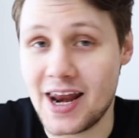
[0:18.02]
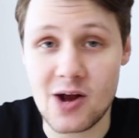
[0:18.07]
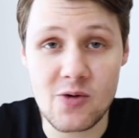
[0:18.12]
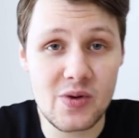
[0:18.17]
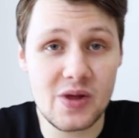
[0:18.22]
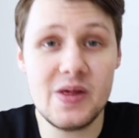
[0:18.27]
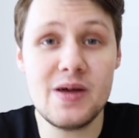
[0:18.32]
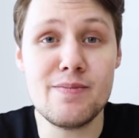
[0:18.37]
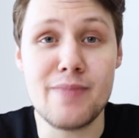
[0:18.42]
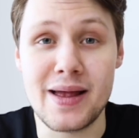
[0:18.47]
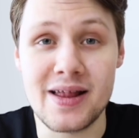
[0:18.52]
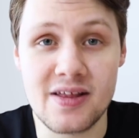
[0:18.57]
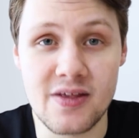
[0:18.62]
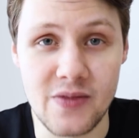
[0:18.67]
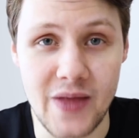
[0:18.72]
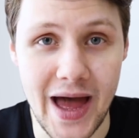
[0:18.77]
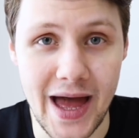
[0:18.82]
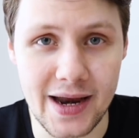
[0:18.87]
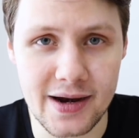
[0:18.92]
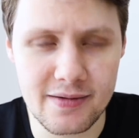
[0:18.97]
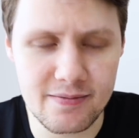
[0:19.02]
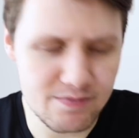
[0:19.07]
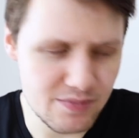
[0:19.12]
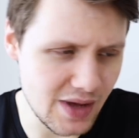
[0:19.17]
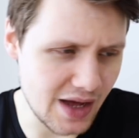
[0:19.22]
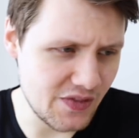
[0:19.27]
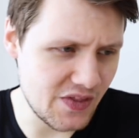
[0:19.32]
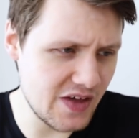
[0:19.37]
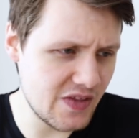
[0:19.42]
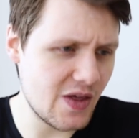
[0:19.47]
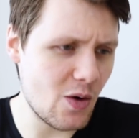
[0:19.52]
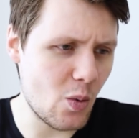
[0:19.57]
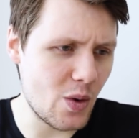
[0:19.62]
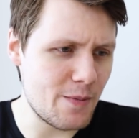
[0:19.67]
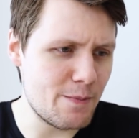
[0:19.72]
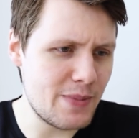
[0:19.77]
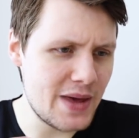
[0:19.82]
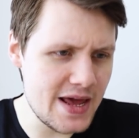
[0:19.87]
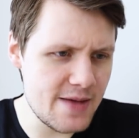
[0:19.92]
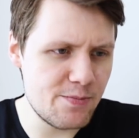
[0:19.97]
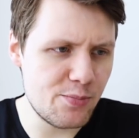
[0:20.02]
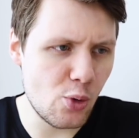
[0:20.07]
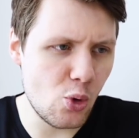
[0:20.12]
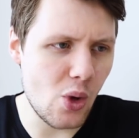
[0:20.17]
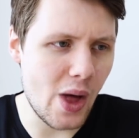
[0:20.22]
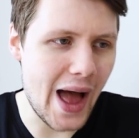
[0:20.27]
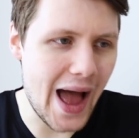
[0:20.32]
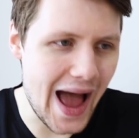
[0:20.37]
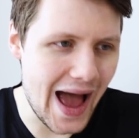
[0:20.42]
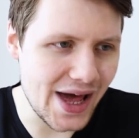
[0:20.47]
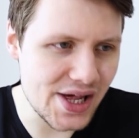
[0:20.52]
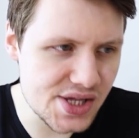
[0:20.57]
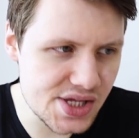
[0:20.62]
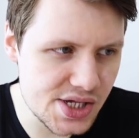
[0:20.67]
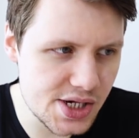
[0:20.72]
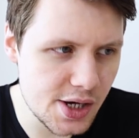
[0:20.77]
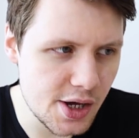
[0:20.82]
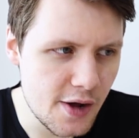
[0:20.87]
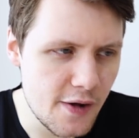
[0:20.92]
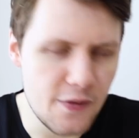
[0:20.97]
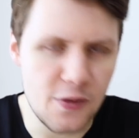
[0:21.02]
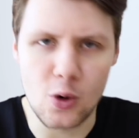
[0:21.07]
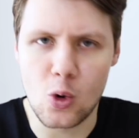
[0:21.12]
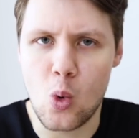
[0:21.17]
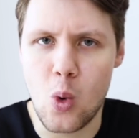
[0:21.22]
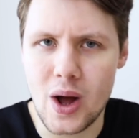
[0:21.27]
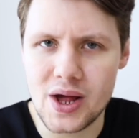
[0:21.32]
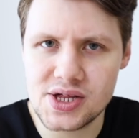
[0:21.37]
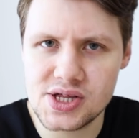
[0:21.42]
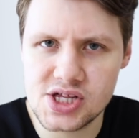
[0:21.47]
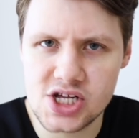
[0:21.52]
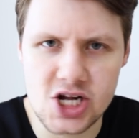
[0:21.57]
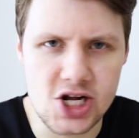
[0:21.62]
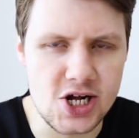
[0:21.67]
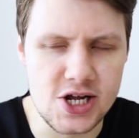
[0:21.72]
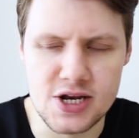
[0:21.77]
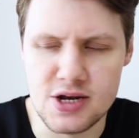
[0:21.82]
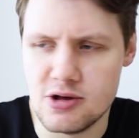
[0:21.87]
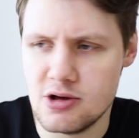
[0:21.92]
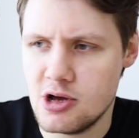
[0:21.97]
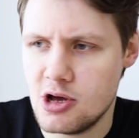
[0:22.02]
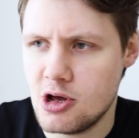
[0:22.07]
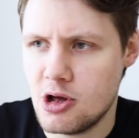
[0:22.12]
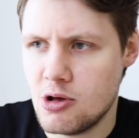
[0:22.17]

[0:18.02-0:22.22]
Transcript: And I really meant that. I think that when people ask the question,